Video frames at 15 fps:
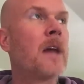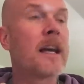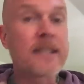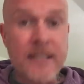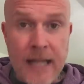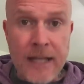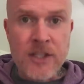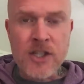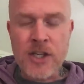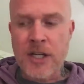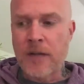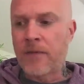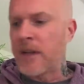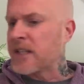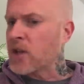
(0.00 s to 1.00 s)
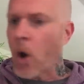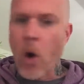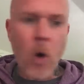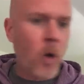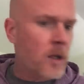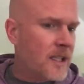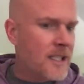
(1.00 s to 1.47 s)
ascension, this
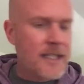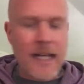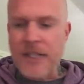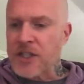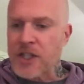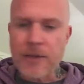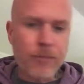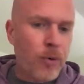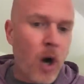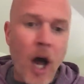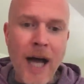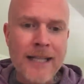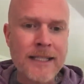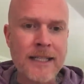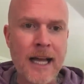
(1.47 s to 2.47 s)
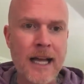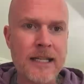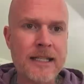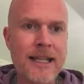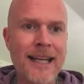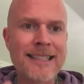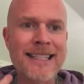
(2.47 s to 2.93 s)
whole ascension
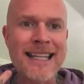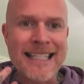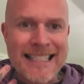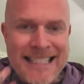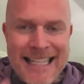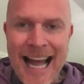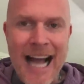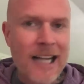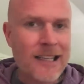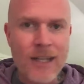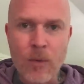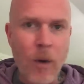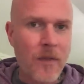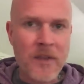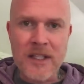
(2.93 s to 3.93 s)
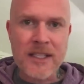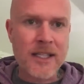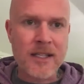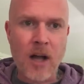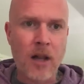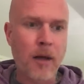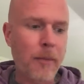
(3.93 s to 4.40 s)
process, that's exactly what this
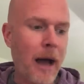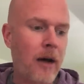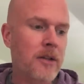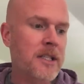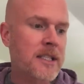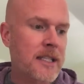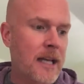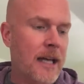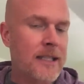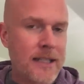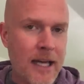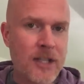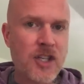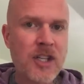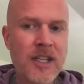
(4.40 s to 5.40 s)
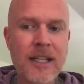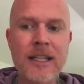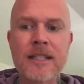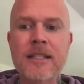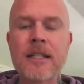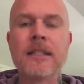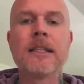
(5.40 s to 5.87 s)
is all about. Ascension
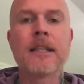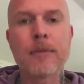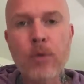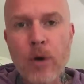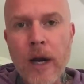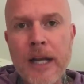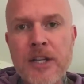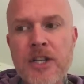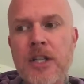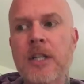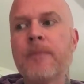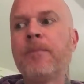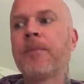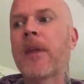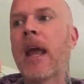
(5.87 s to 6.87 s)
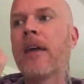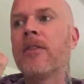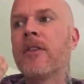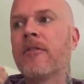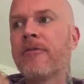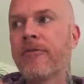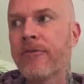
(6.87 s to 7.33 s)
is the liberation
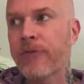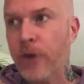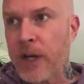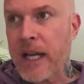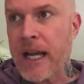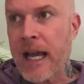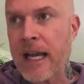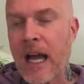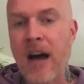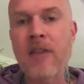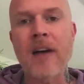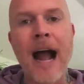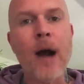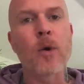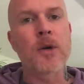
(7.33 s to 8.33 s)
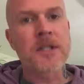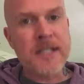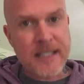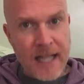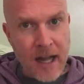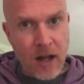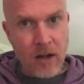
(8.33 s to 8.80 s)
and the freeing of
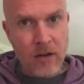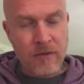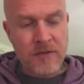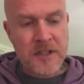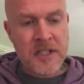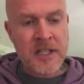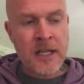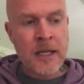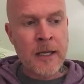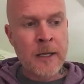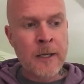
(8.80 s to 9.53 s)
ourselves